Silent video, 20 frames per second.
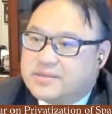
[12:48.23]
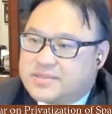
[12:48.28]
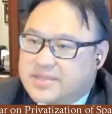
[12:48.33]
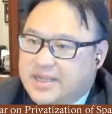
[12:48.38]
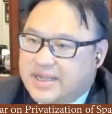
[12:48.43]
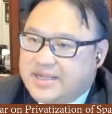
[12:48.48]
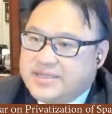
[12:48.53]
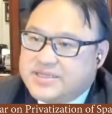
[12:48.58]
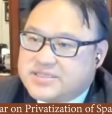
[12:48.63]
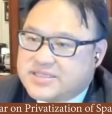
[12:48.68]

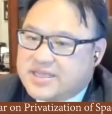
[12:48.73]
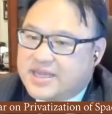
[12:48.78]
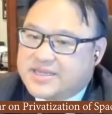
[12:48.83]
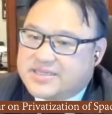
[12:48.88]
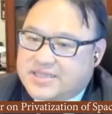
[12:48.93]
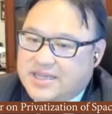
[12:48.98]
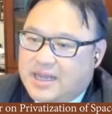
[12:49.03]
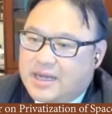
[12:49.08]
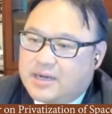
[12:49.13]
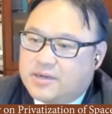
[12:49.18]
they
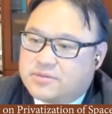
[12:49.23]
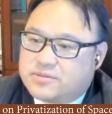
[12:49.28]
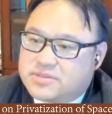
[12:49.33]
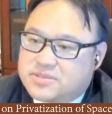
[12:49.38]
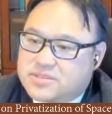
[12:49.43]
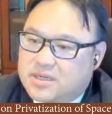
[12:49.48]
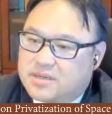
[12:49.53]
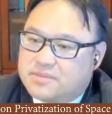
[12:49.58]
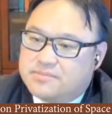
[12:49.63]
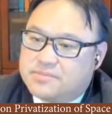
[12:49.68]
set out
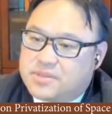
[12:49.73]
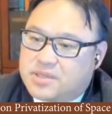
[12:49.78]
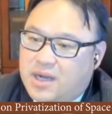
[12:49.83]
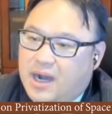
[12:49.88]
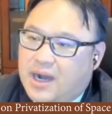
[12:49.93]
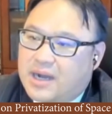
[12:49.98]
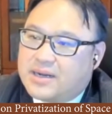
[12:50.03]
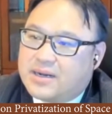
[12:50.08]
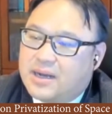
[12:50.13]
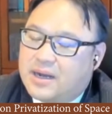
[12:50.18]
some
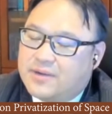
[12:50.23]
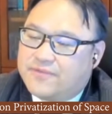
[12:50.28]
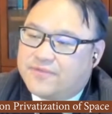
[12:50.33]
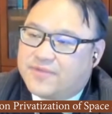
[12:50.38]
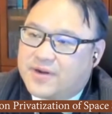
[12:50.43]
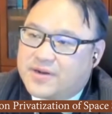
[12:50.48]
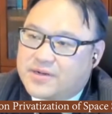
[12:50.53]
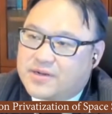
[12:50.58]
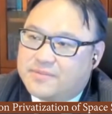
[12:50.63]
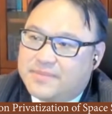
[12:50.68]

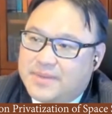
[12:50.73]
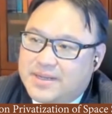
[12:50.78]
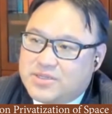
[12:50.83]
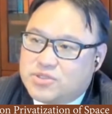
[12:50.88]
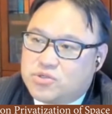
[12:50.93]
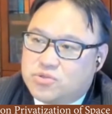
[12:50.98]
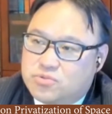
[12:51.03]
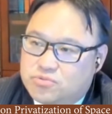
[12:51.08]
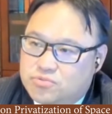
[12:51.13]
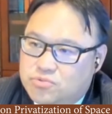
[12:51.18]

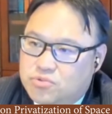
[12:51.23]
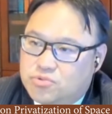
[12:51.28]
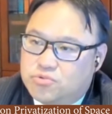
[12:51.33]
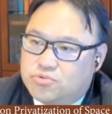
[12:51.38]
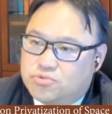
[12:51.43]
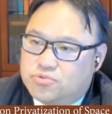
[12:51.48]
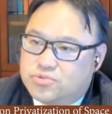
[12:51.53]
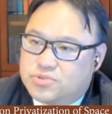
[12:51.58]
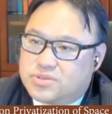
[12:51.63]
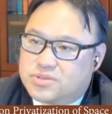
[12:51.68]
fundamental
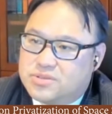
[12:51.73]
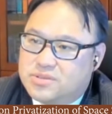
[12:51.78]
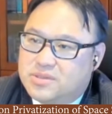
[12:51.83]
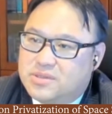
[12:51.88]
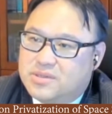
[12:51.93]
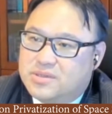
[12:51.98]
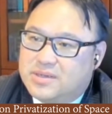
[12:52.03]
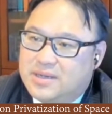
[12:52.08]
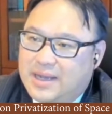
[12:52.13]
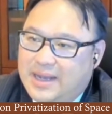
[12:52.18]
rules
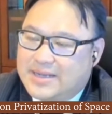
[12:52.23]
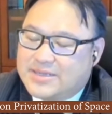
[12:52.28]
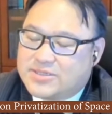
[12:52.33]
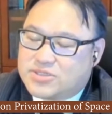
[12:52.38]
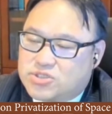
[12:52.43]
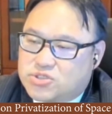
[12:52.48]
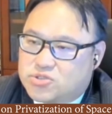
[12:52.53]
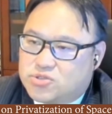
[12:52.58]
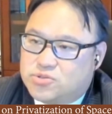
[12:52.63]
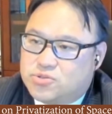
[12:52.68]

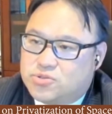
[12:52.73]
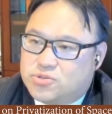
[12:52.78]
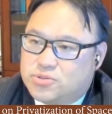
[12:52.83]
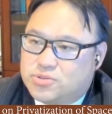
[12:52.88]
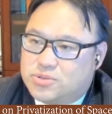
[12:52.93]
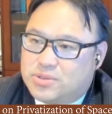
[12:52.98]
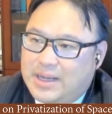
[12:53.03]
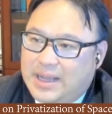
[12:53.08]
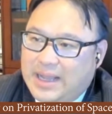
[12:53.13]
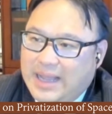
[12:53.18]
as
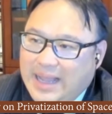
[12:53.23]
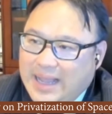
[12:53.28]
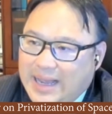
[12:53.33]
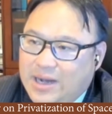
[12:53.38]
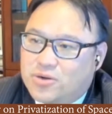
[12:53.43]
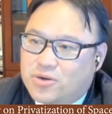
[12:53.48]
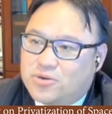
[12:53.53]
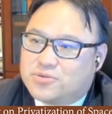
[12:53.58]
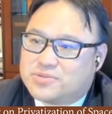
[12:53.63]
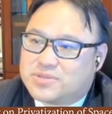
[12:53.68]
to
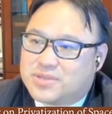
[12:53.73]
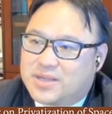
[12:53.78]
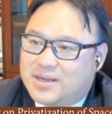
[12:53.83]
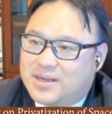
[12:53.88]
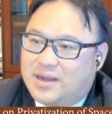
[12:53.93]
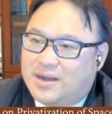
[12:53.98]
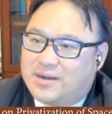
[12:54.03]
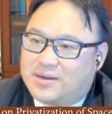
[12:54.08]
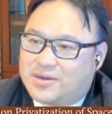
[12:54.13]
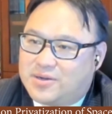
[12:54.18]
how
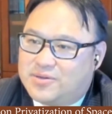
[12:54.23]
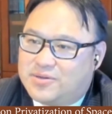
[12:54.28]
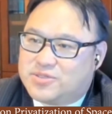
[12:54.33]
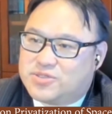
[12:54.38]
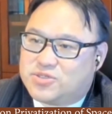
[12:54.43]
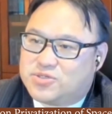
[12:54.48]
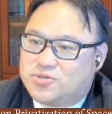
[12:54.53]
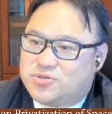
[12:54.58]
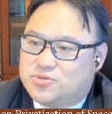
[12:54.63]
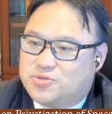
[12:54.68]
they are going
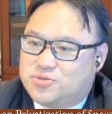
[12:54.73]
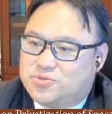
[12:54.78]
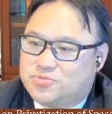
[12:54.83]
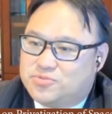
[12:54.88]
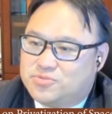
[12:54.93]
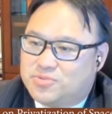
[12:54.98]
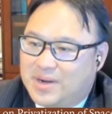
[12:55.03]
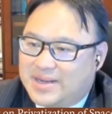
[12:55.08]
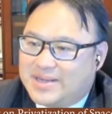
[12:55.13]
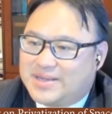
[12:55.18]
to
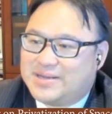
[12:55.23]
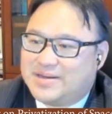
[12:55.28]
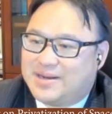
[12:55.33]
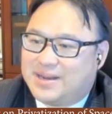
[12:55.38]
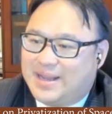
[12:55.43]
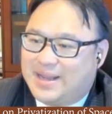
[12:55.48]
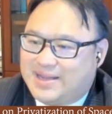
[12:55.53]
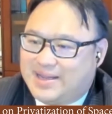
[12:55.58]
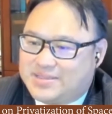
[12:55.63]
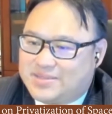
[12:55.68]

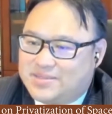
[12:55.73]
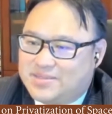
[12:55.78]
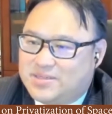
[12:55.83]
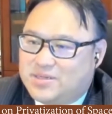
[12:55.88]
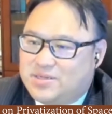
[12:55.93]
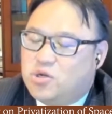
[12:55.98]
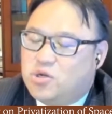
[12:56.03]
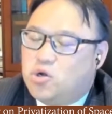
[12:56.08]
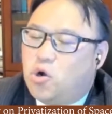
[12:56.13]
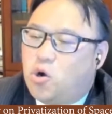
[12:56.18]
regulate
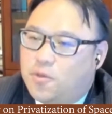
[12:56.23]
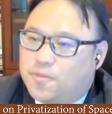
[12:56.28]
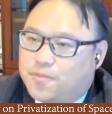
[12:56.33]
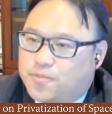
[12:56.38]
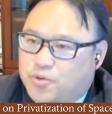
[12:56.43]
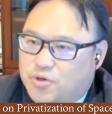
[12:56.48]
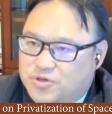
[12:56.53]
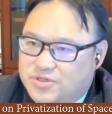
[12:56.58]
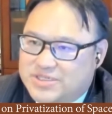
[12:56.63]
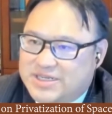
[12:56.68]
or
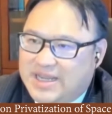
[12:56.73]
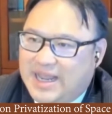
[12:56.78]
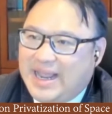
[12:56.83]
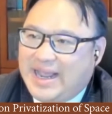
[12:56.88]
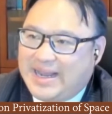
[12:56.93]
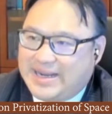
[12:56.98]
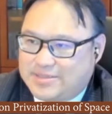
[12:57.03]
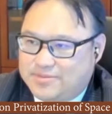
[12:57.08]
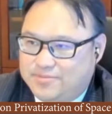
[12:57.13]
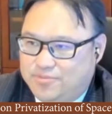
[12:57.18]

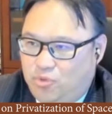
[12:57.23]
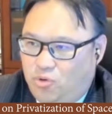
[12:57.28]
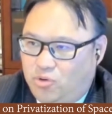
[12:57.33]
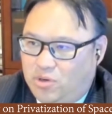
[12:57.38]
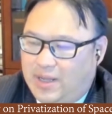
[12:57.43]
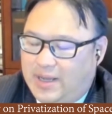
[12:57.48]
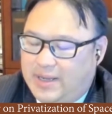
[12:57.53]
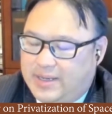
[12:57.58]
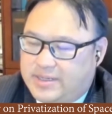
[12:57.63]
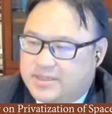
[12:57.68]
protect, more
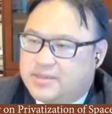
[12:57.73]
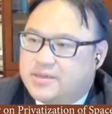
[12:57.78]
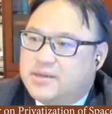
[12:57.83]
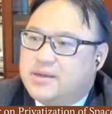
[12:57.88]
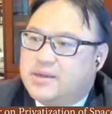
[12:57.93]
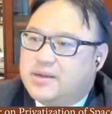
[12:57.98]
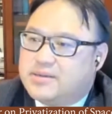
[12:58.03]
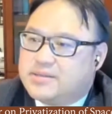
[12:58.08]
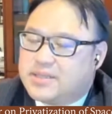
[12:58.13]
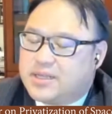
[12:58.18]
like,
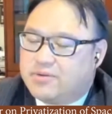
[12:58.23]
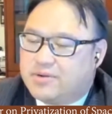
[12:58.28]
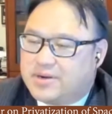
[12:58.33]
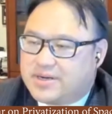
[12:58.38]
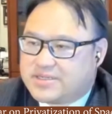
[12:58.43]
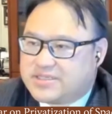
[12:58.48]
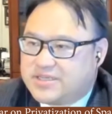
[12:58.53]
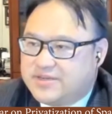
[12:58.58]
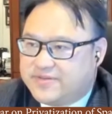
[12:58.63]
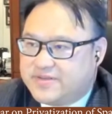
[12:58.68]
their
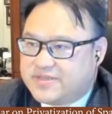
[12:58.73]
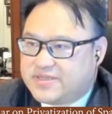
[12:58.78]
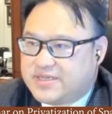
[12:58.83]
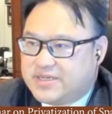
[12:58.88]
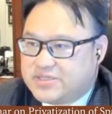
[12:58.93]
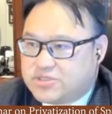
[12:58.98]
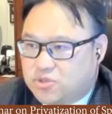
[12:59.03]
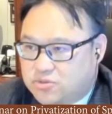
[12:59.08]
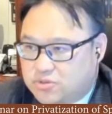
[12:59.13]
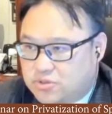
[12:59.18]

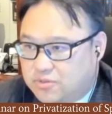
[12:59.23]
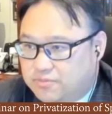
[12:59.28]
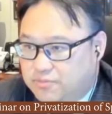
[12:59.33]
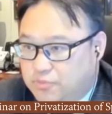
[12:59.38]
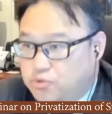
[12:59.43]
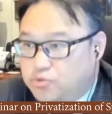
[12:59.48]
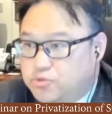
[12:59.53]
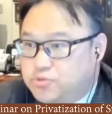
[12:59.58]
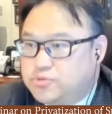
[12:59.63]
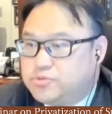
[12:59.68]
activities on the
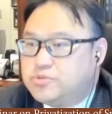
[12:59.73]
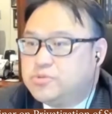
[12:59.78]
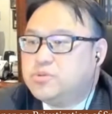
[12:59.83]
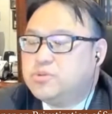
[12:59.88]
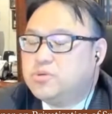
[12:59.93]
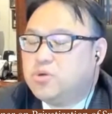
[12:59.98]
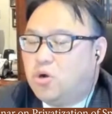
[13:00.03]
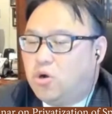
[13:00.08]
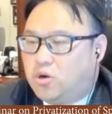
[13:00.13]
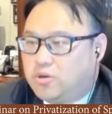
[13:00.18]
moon,
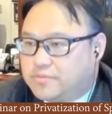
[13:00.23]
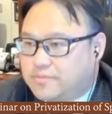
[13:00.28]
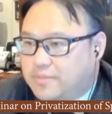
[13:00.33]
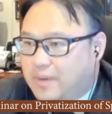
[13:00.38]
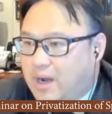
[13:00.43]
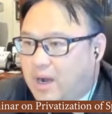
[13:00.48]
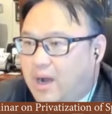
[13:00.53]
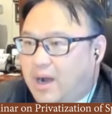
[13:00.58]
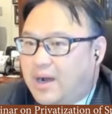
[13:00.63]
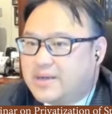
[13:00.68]
on
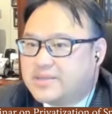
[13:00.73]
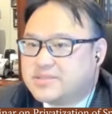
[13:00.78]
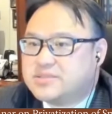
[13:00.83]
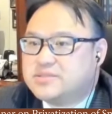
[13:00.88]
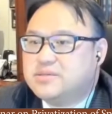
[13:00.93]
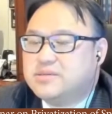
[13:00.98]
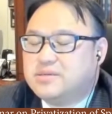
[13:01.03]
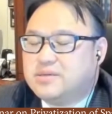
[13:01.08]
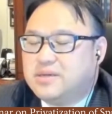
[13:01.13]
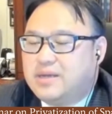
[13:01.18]

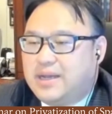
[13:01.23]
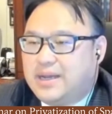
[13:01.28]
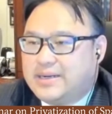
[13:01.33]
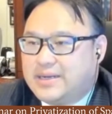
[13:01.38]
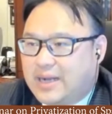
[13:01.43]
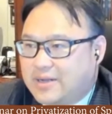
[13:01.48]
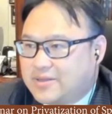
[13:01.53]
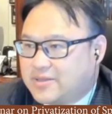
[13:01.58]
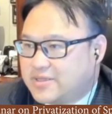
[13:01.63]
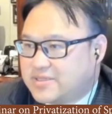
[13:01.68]
Mars, and
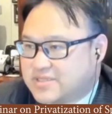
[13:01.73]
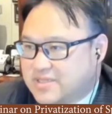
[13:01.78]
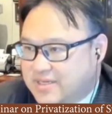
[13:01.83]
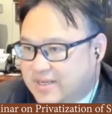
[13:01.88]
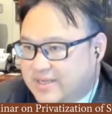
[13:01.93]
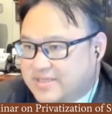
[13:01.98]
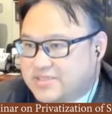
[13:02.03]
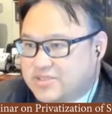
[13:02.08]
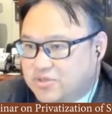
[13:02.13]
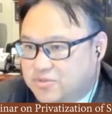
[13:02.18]
other
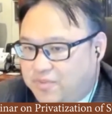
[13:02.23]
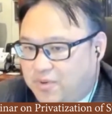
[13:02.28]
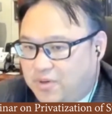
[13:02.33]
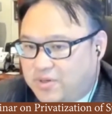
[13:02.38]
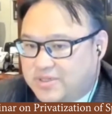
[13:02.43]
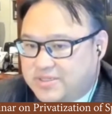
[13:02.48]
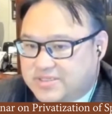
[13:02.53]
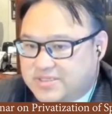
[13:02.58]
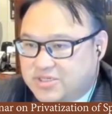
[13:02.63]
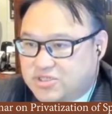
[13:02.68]
celestial
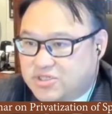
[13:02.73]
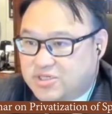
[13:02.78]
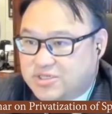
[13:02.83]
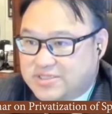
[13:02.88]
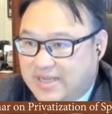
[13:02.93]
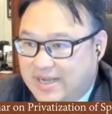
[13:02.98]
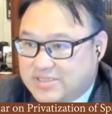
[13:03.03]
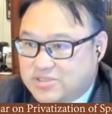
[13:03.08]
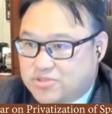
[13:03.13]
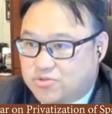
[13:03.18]
bodies such as
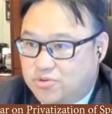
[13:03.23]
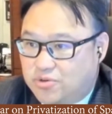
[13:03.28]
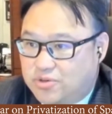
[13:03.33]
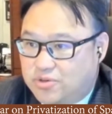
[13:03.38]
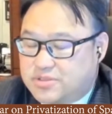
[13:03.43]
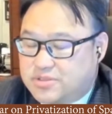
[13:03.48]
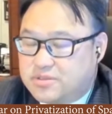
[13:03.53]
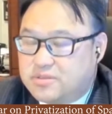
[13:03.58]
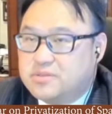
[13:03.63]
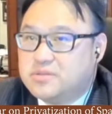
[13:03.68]

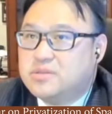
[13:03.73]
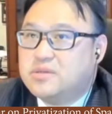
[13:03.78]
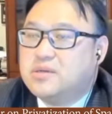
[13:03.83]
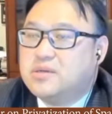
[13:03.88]
asteroids.